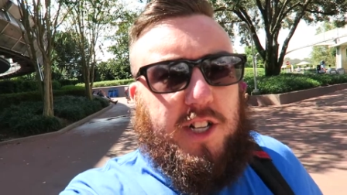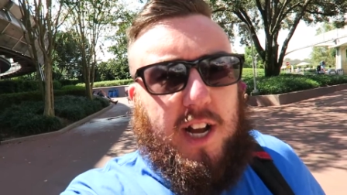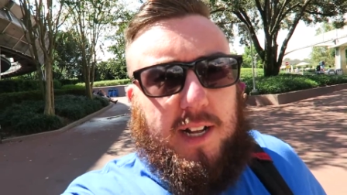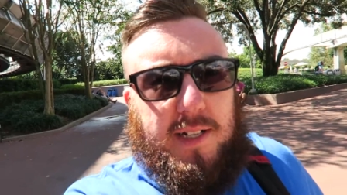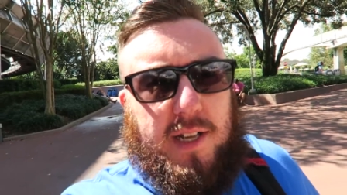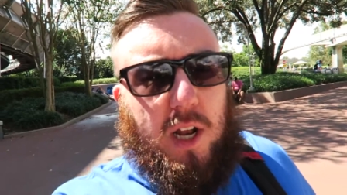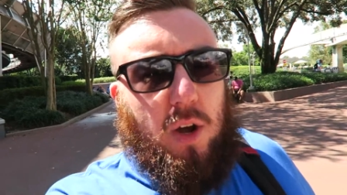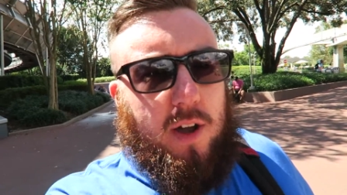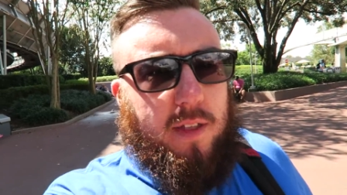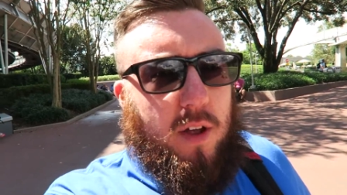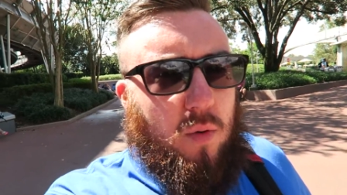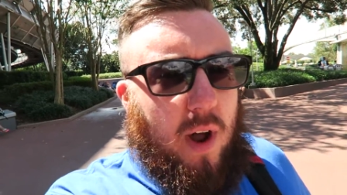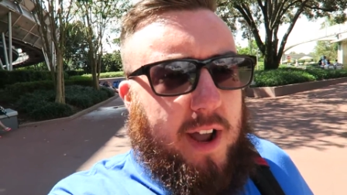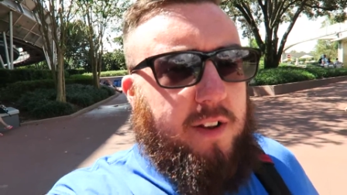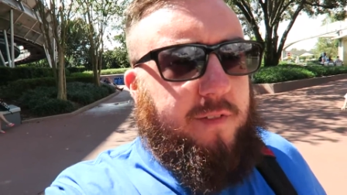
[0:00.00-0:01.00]
chance to look at
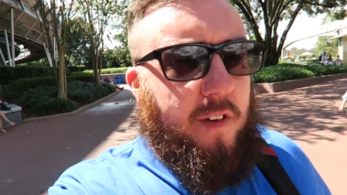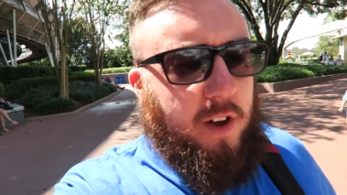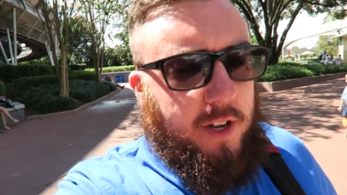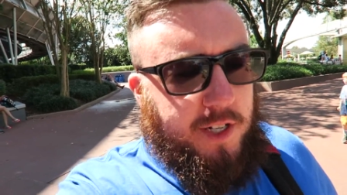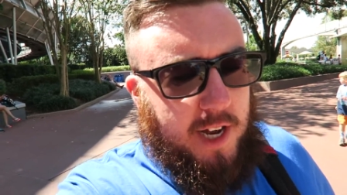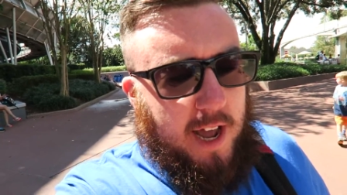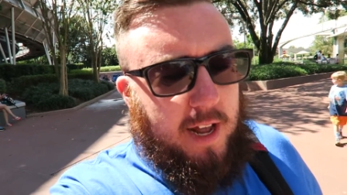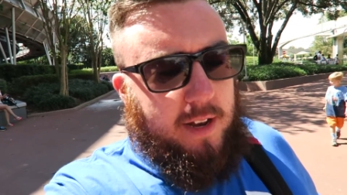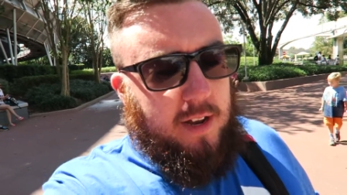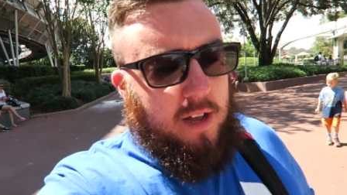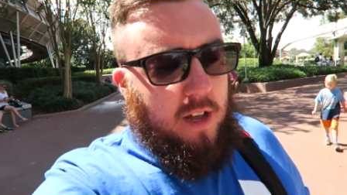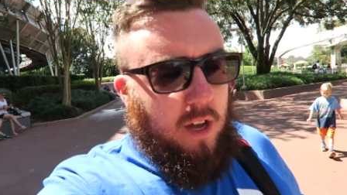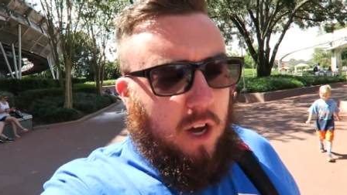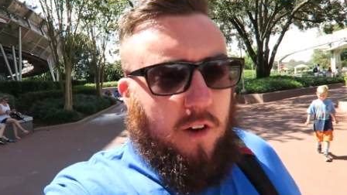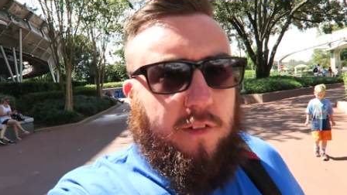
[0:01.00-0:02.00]
the ride footage yet
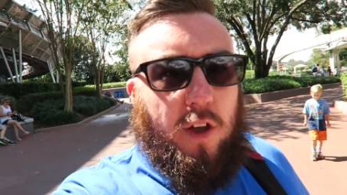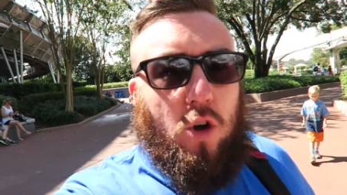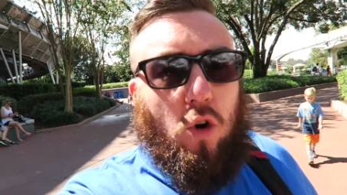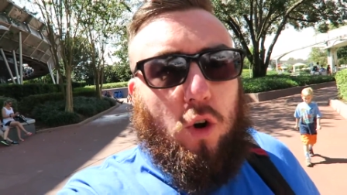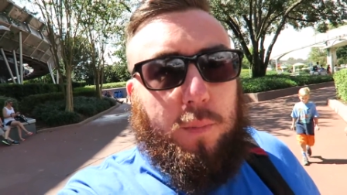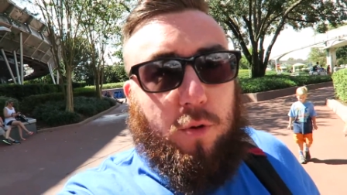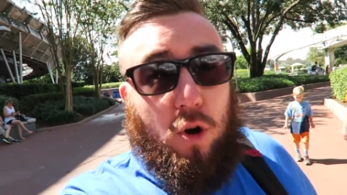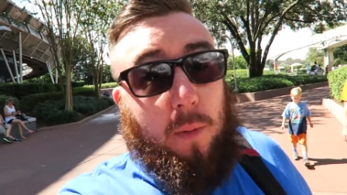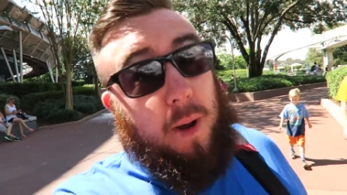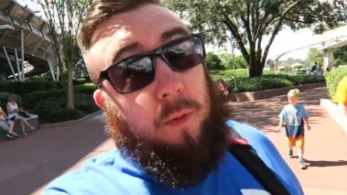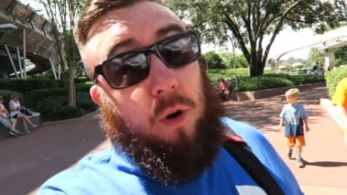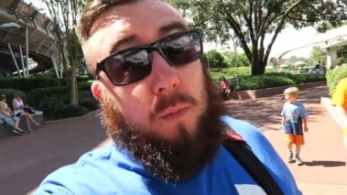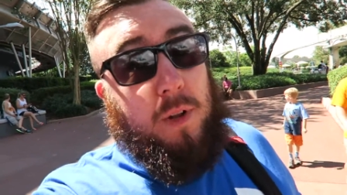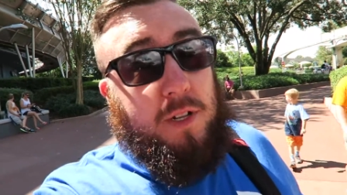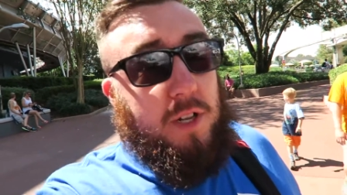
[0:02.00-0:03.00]
of the GoPro. I'm
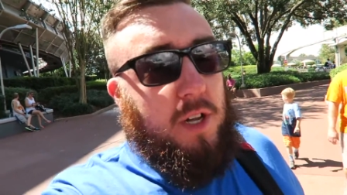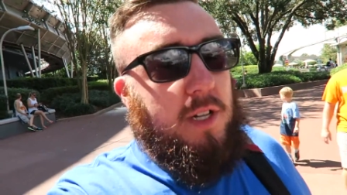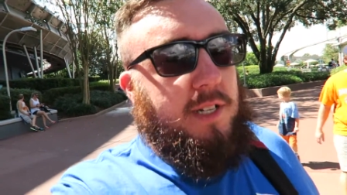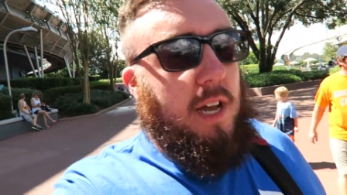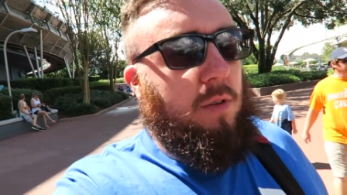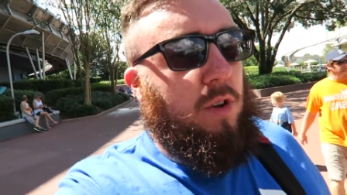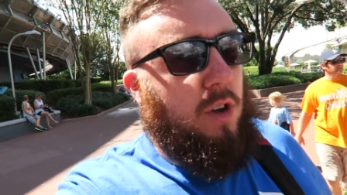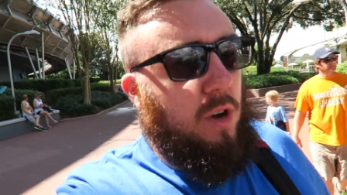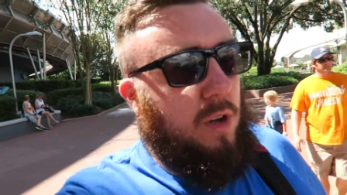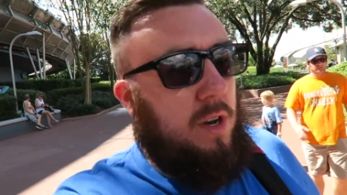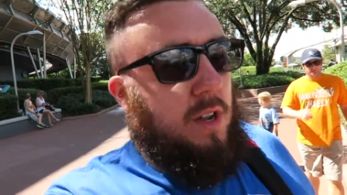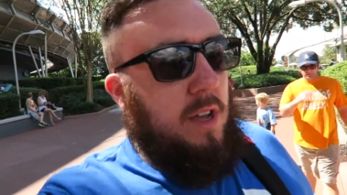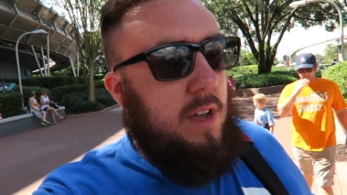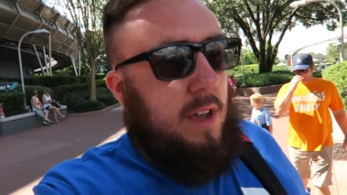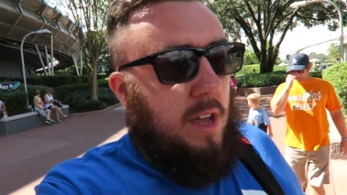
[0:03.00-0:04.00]
hoping it turns out good.
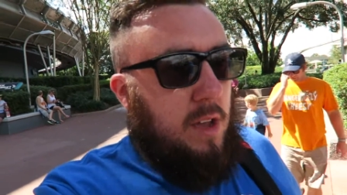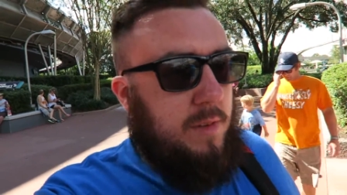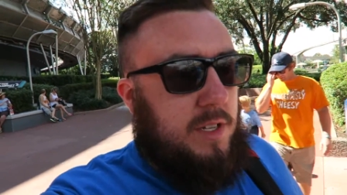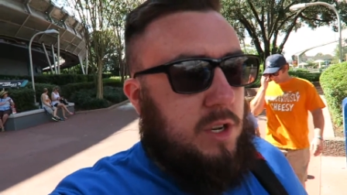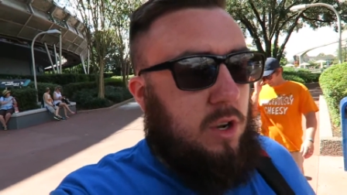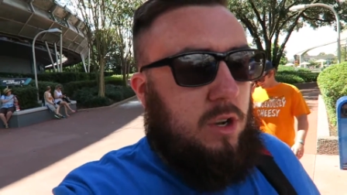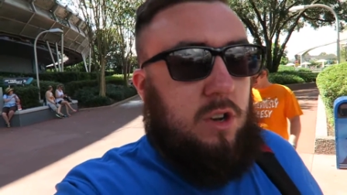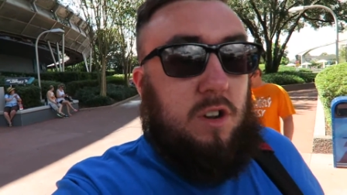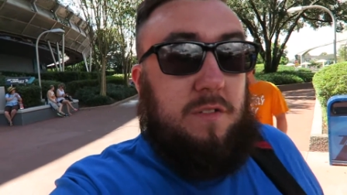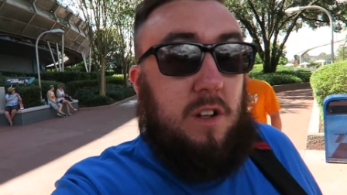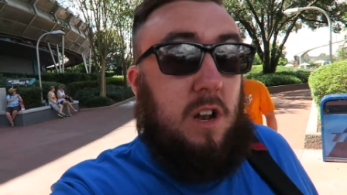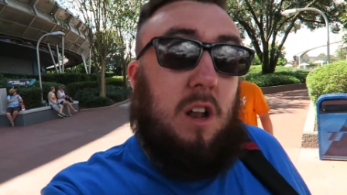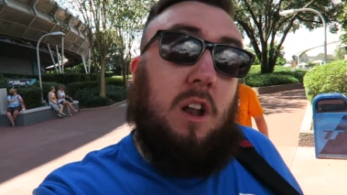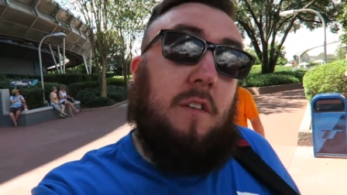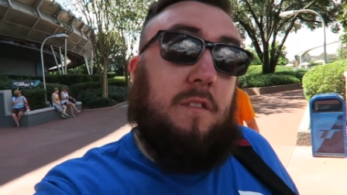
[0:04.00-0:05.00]
If it's good enough,
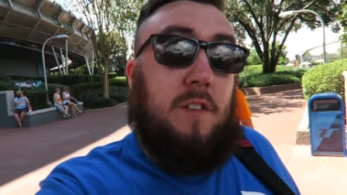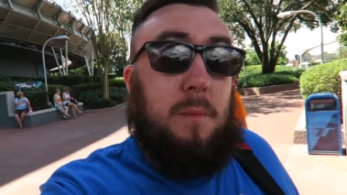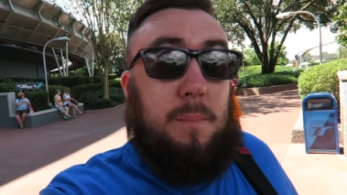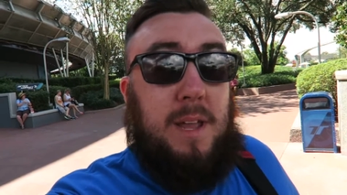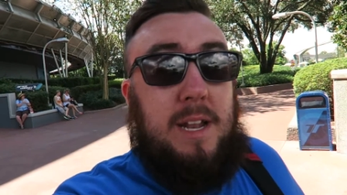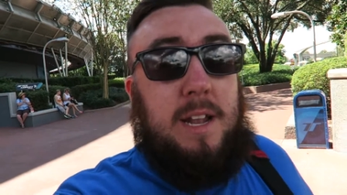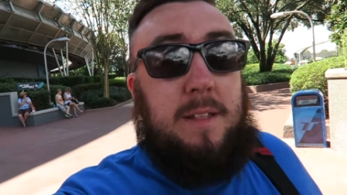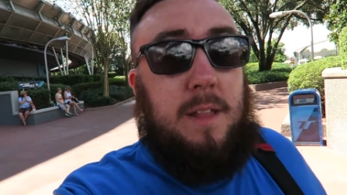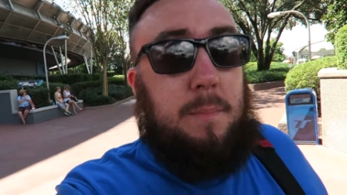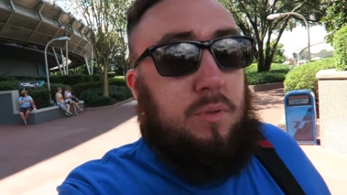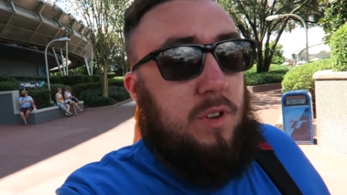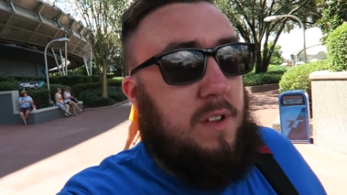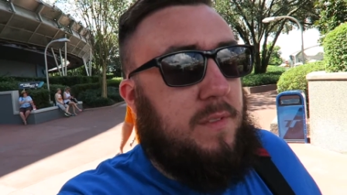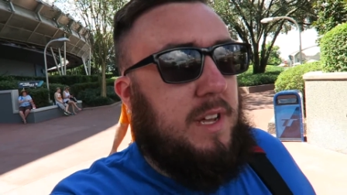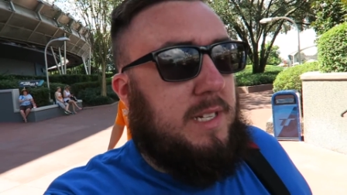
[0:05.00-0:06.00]
it'll obviously been in the
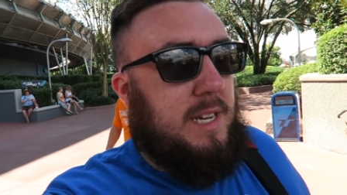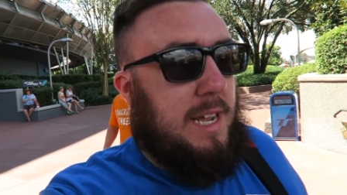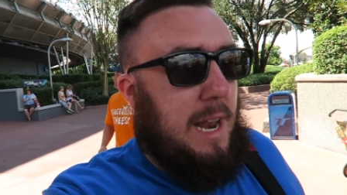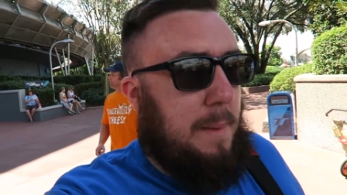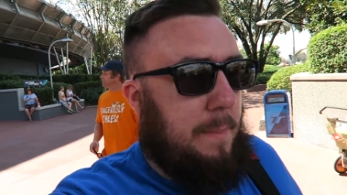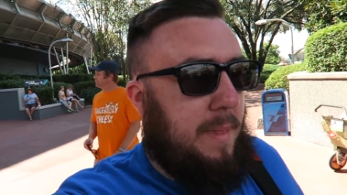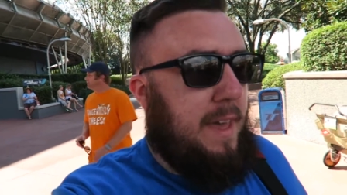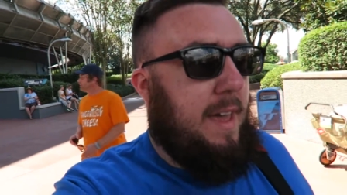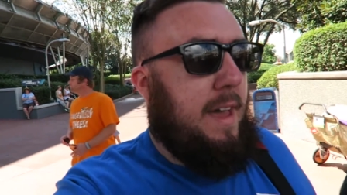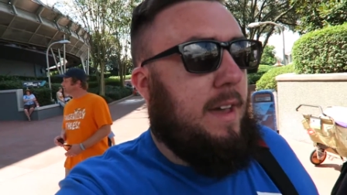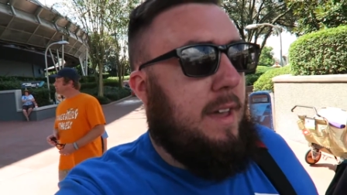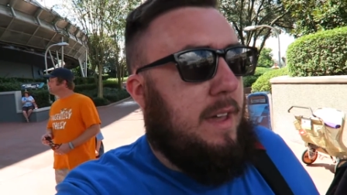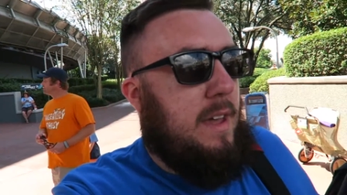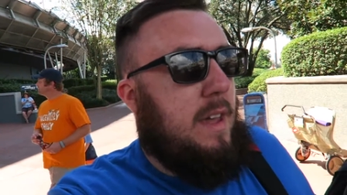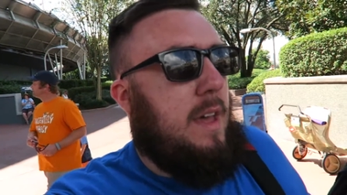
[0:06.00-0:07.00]
previous clip there.
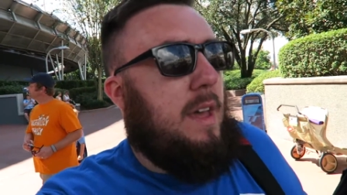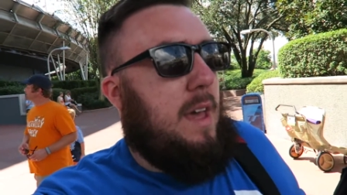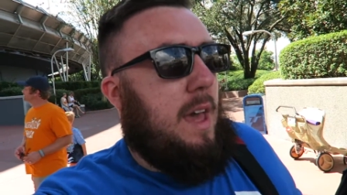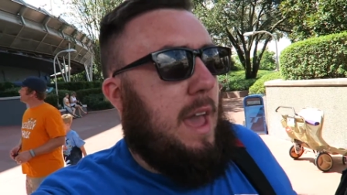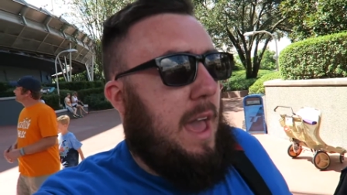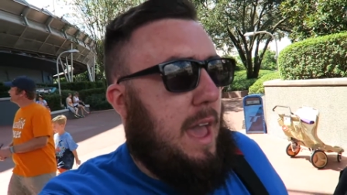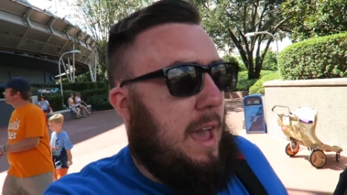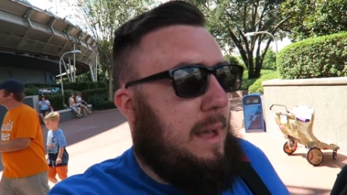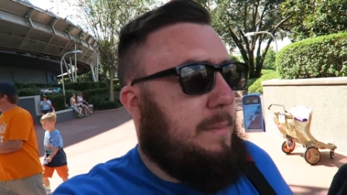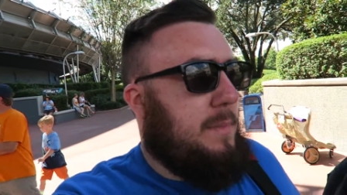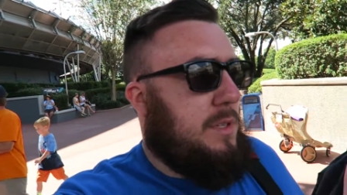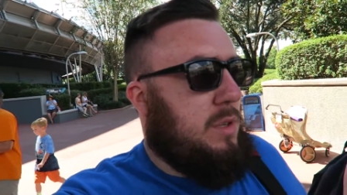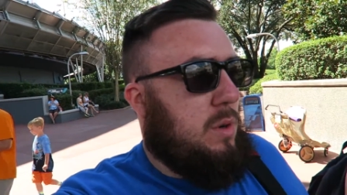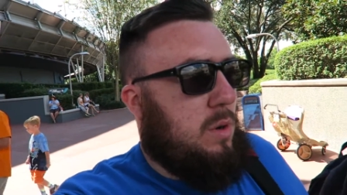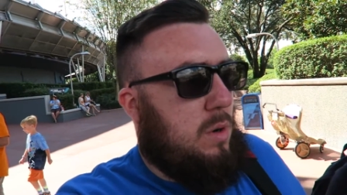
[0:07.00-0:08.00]
Um,
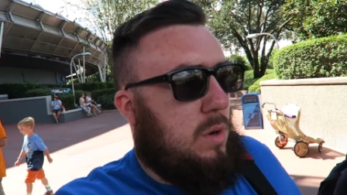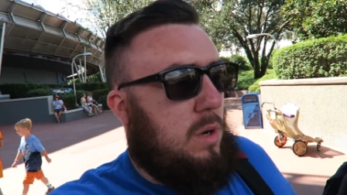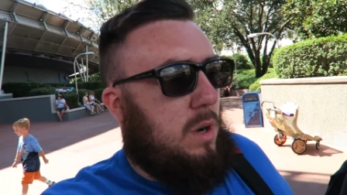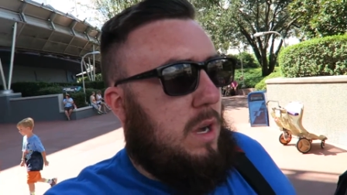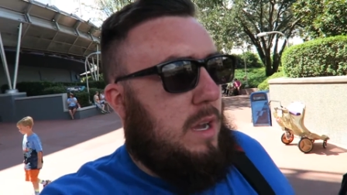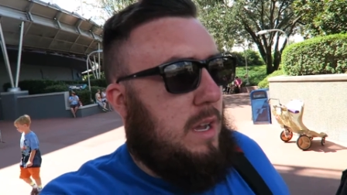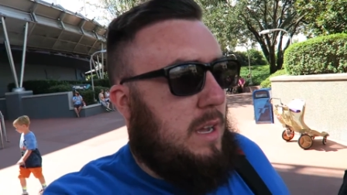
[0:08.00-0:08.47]
so